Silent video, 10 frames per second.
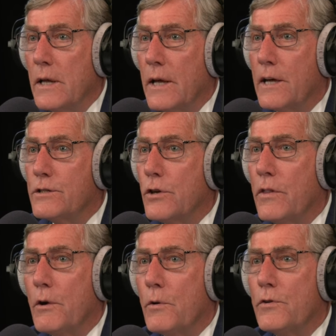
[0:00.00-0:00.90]
Yeah. And so
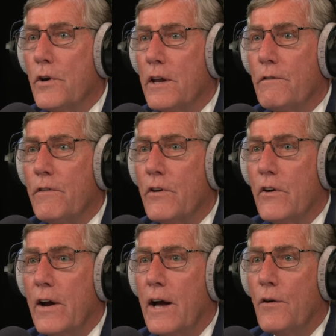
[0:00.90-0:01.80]
they were trying to
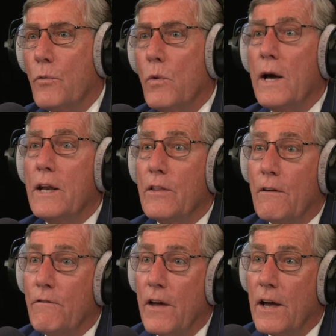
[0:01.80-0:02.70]
figure out why did
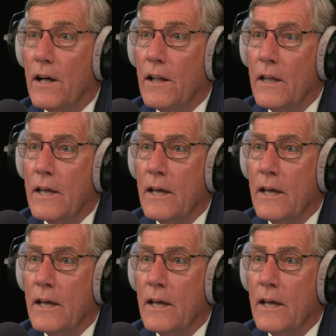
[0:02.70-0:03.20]
they fail